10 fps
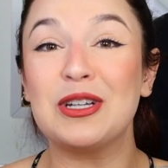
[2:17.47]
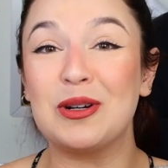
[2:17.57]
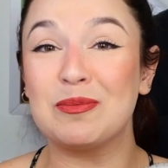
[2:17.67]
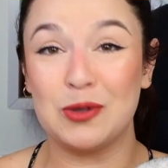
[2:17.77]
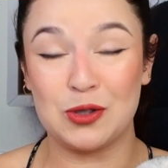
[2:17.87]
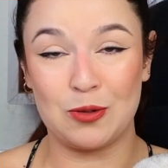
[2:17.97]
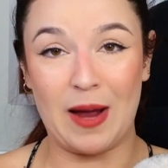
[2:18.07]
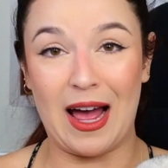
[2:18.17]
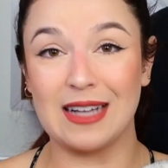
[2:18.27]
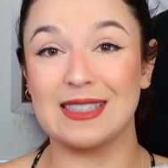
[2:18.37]
on booster
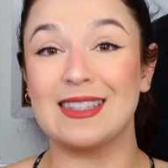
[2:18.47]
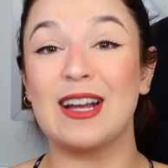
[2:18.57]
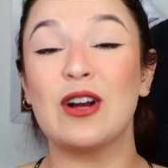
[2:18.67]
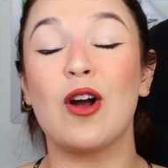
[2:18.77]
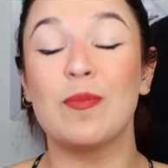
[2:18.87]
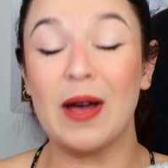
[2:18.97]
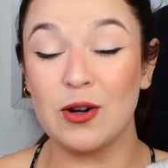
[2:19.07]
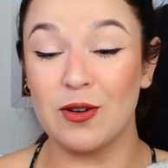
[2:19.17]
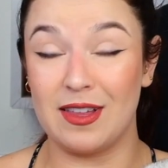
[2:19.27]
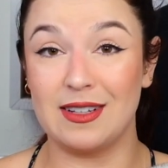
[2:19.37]
packs, there are
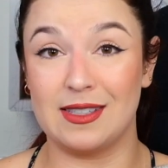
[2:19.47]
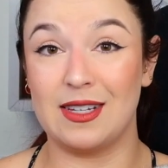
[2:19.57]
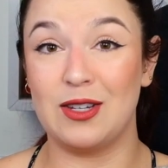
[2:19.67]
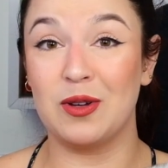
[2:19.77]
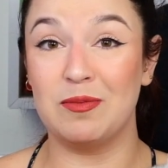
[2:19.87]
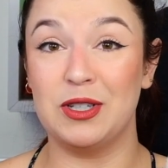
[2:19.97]
better things that you can be